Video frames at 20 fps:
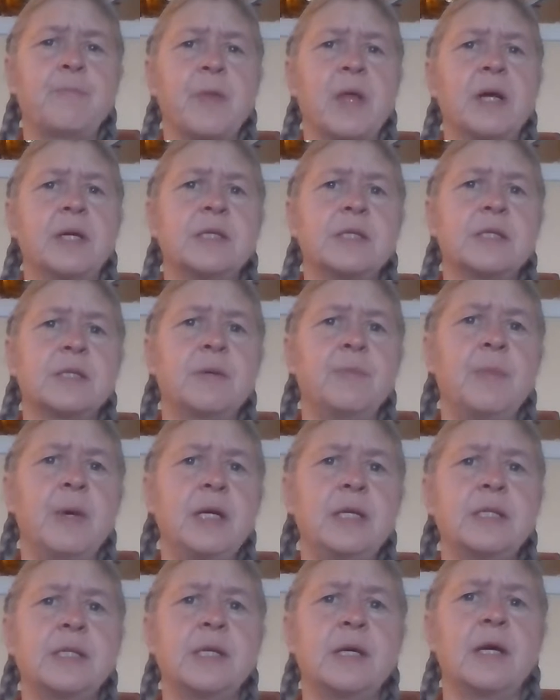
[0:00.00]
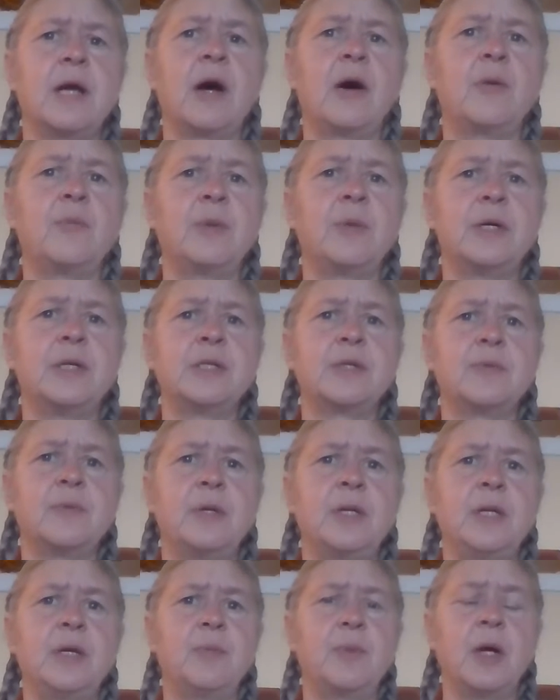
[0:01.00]
It's amazing how much
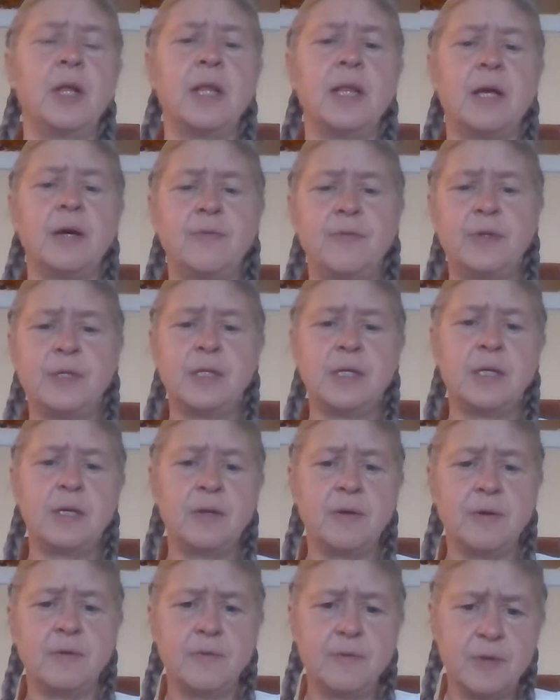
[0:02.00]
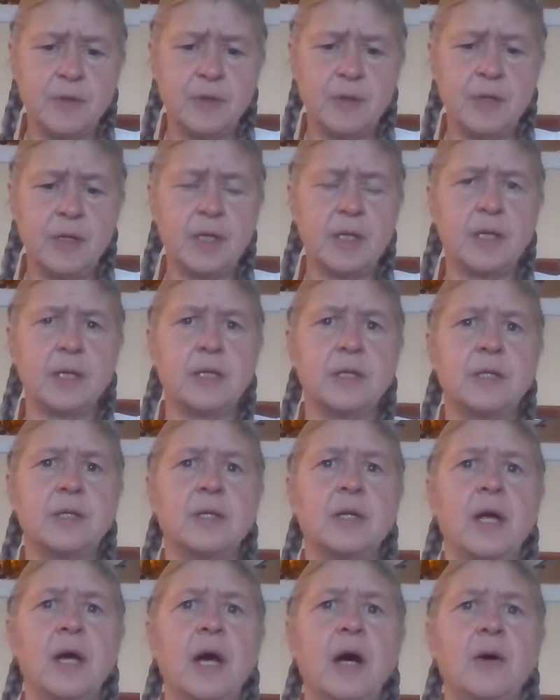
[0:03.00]
when you put love into your food, it
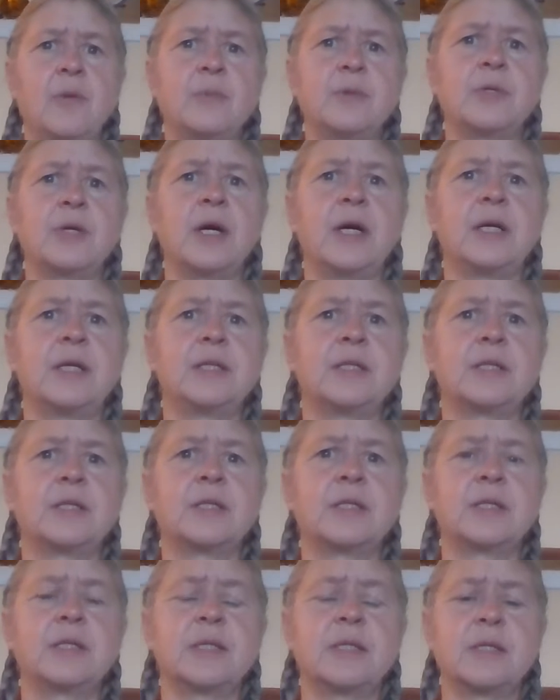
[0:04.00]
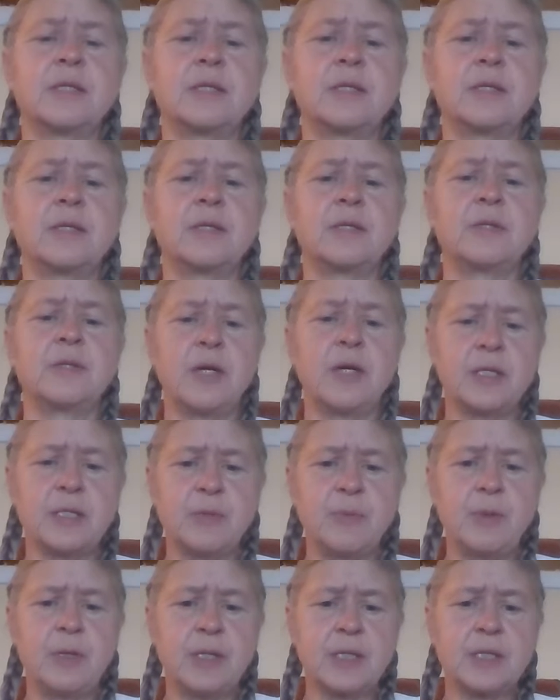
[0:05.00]
can help
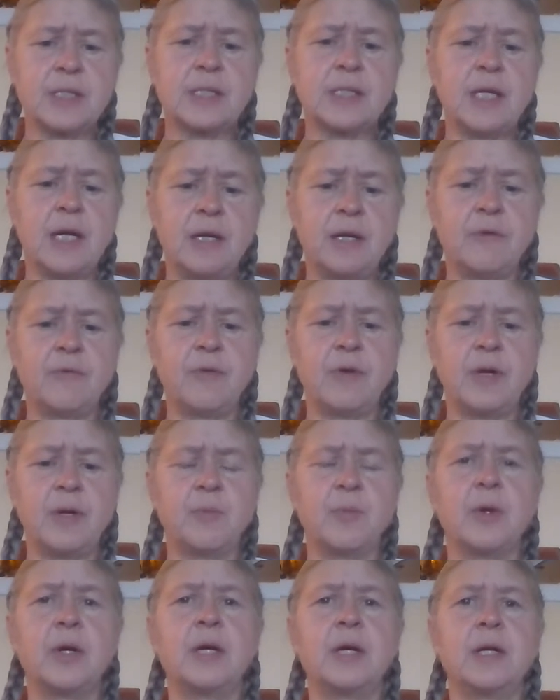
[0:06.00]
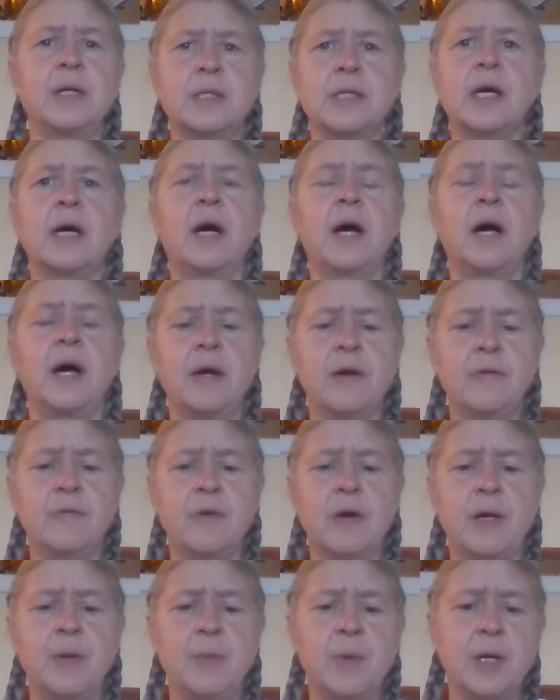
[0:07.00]
transmute the state of it and bring it to a higher
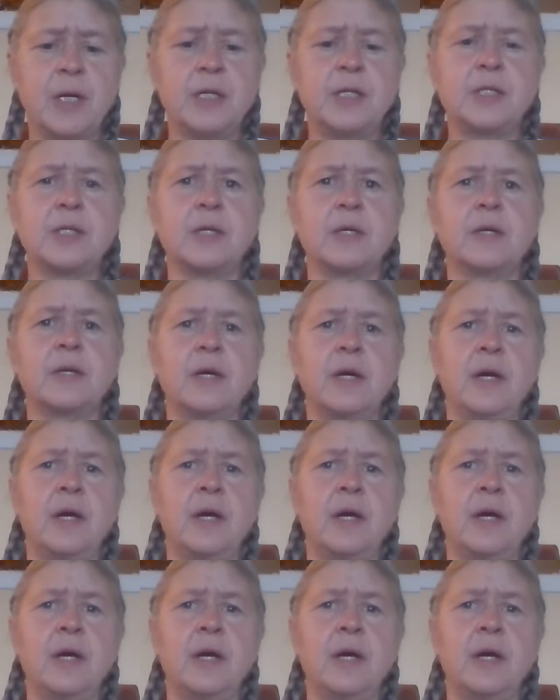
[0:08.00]
vibration.